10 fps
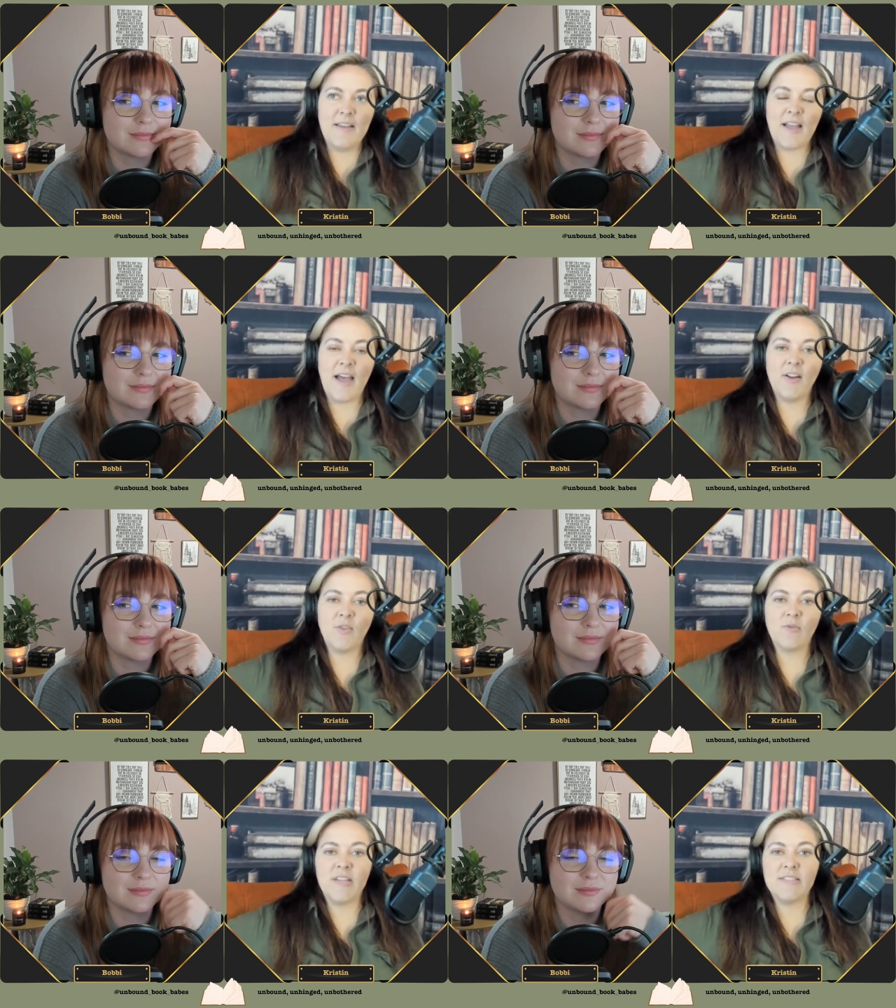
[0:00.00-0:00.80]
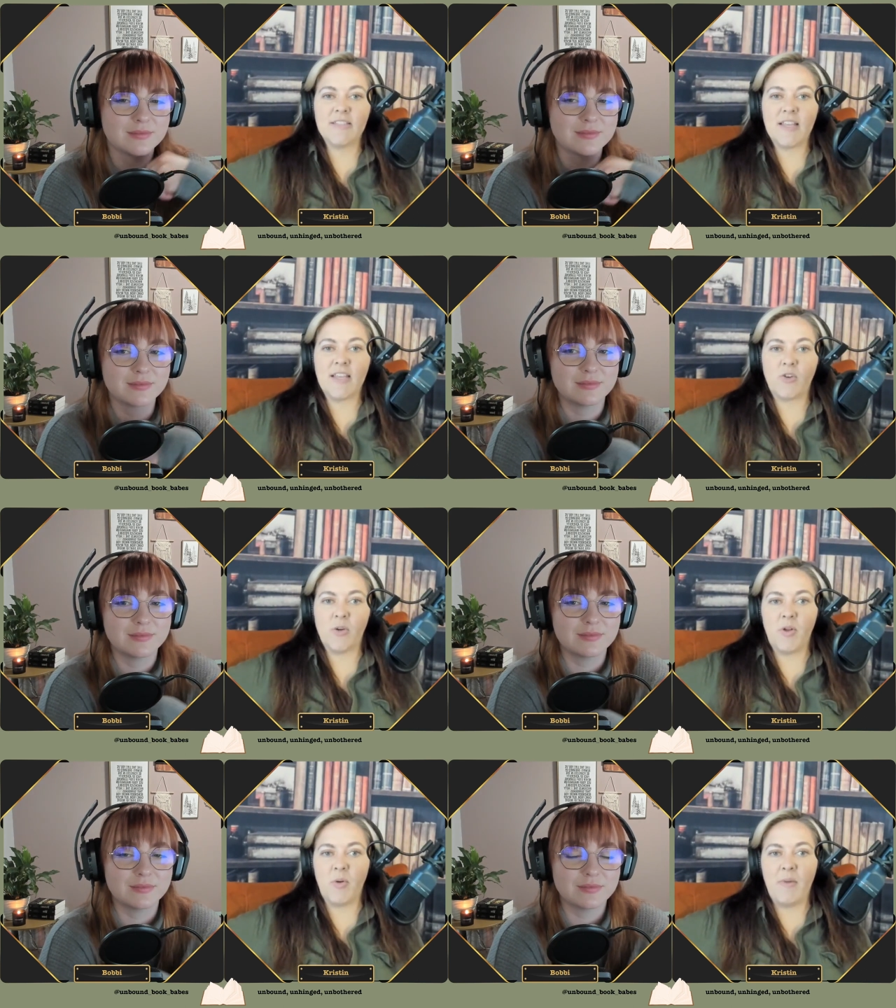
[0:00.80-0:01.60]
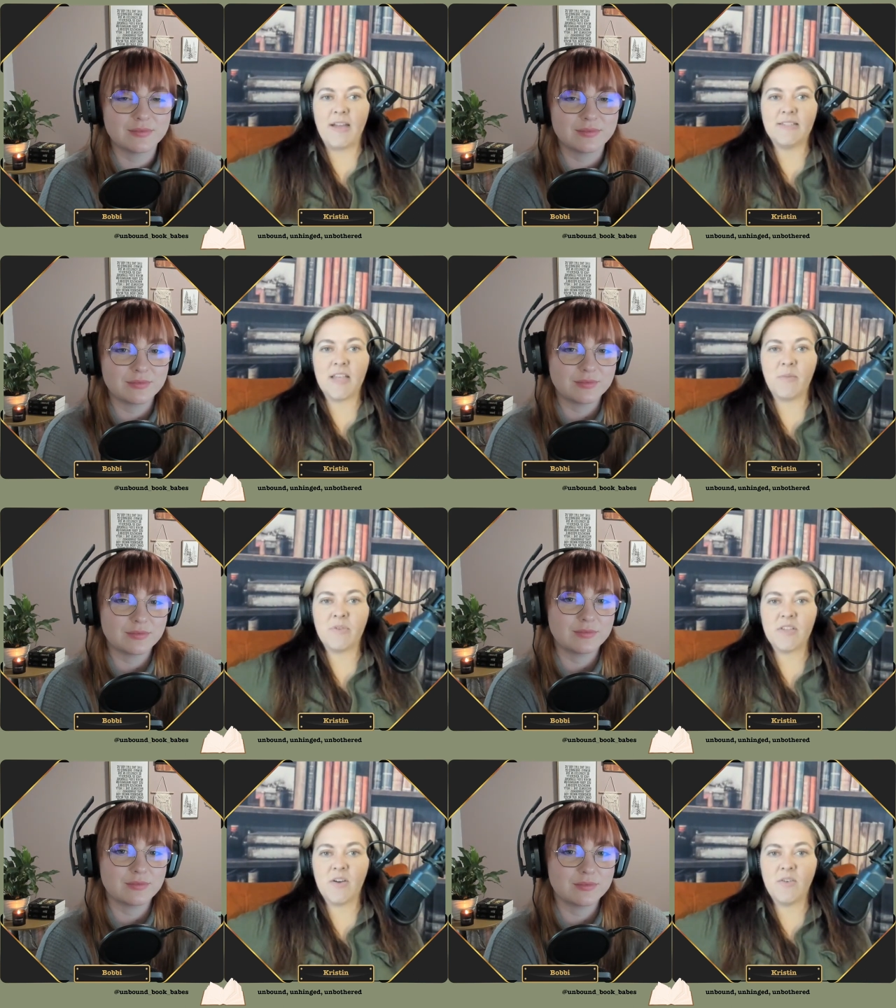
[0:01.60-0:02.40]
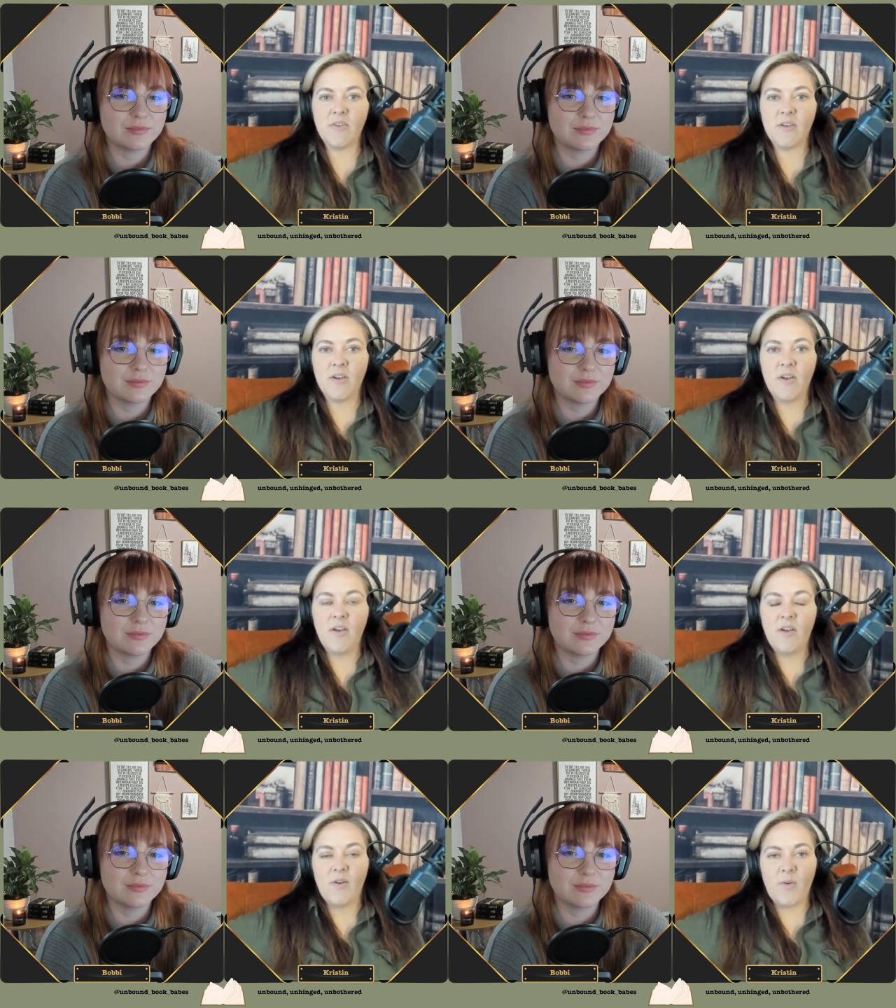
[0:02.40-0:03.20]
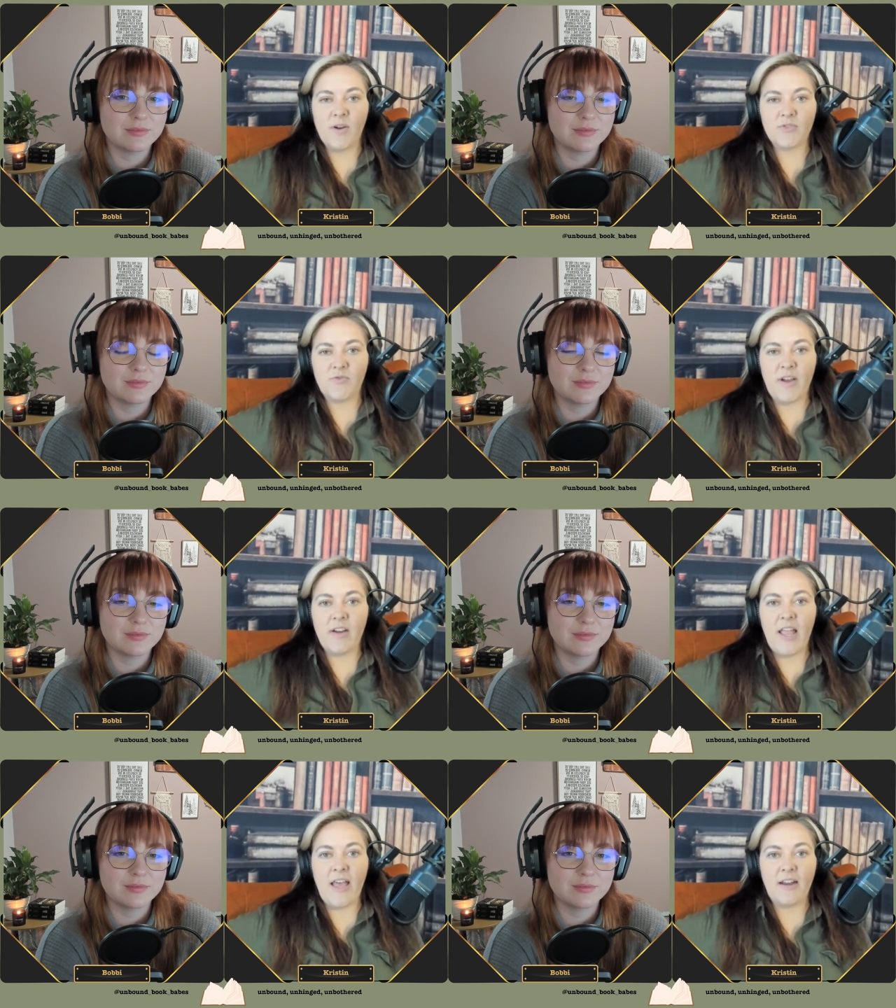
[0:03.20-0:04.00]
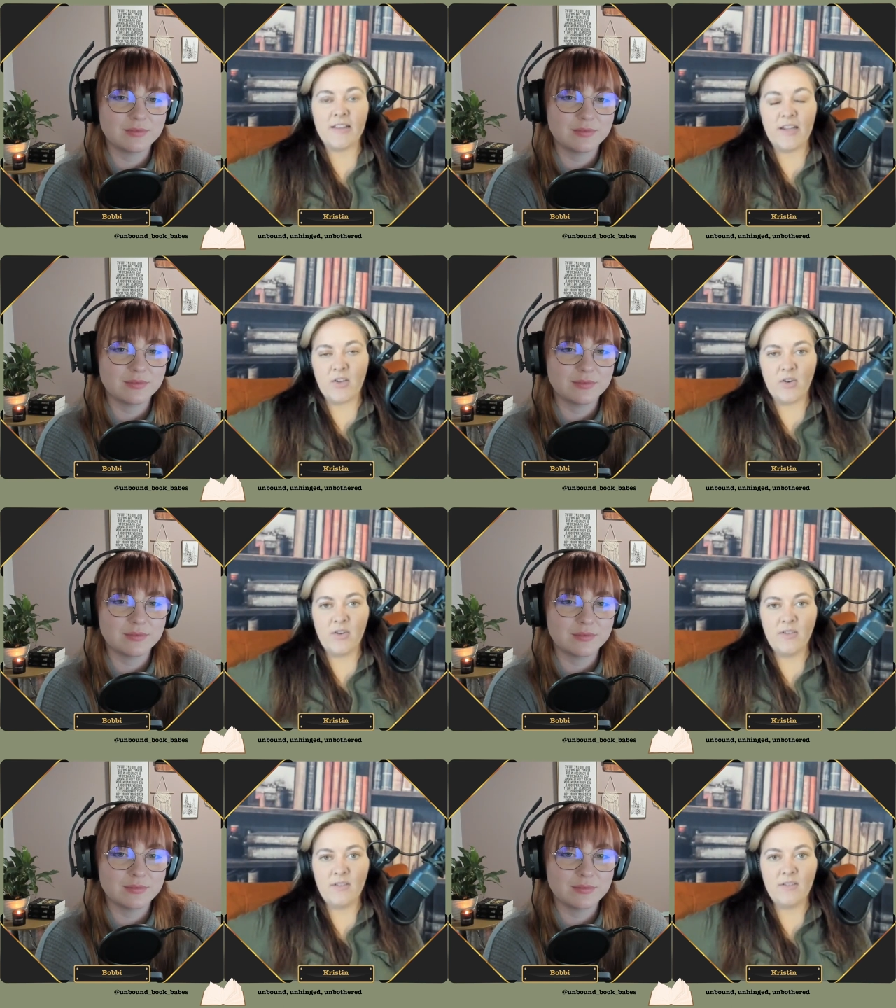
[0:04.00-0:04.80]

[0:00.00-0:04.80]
Speaker 1: it kind of reads like a Criminal Minds episode where it's very analytical.